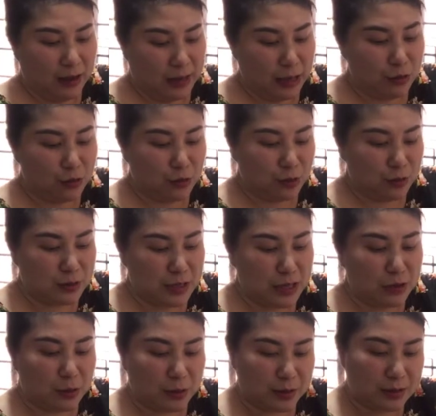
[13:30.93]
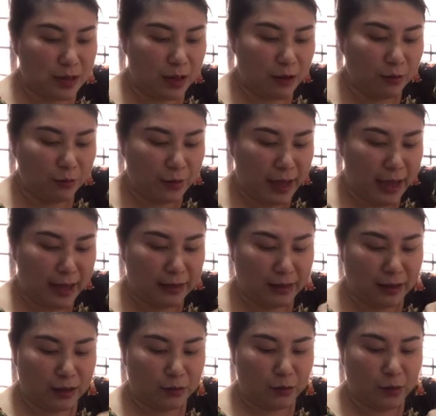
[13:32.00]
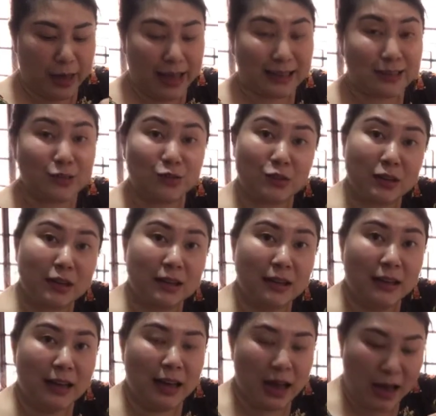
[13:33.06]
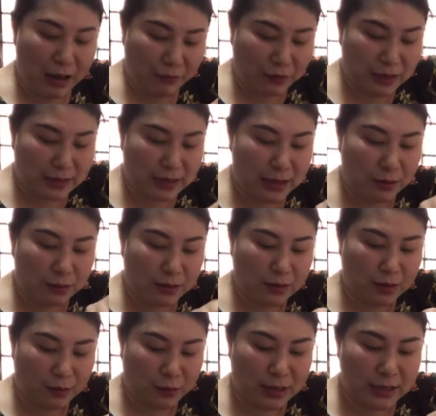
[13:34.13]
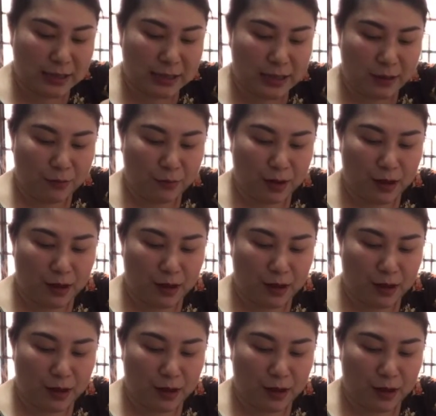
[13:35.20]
introducing yourself and your extra after sales service if